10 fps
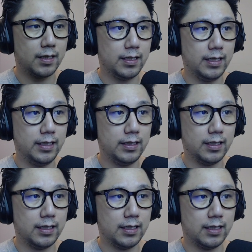in
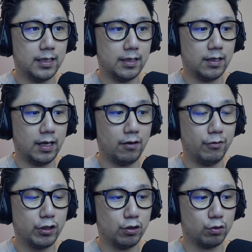the like
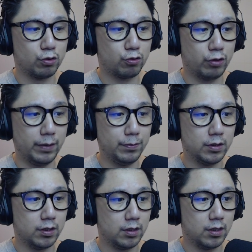original script,
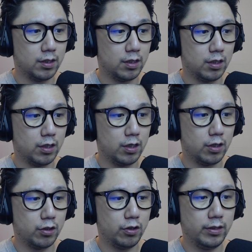
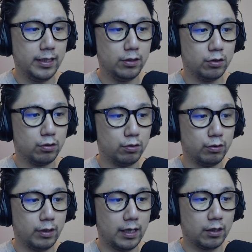you need
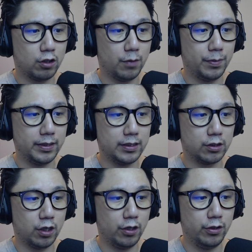to copy this
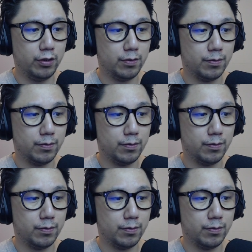code.